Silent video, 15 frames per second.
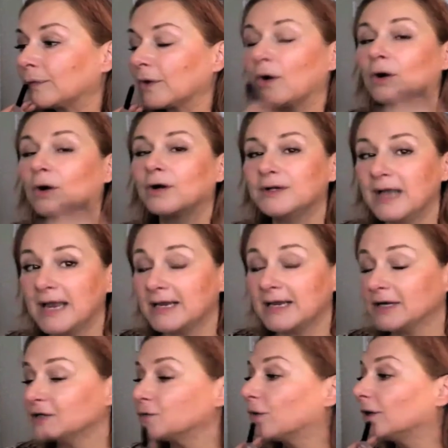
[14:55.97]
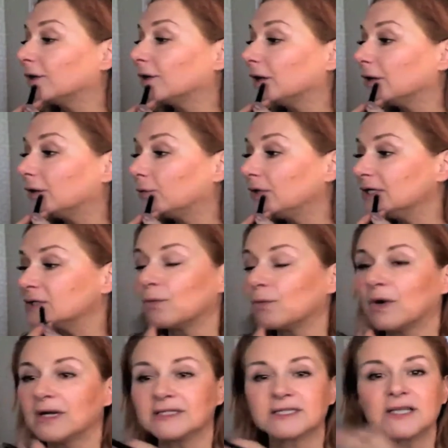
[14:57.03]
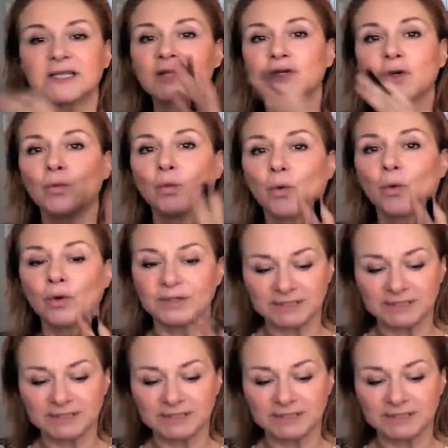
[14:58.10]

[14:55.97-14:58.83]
our Naked one, and the reason why is because I don't want it